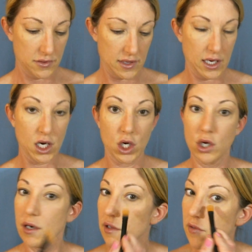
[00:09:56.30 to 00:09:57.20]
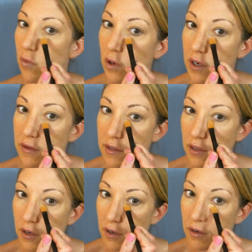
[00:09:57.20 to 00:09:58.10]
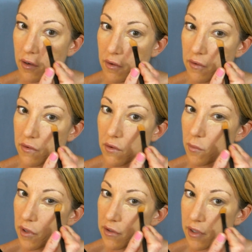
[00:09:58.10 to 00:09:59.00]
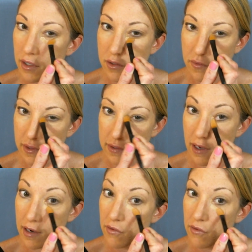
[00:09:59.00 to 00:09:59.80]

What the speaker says: Thank goodness for concealer. So I'm just going to do this eye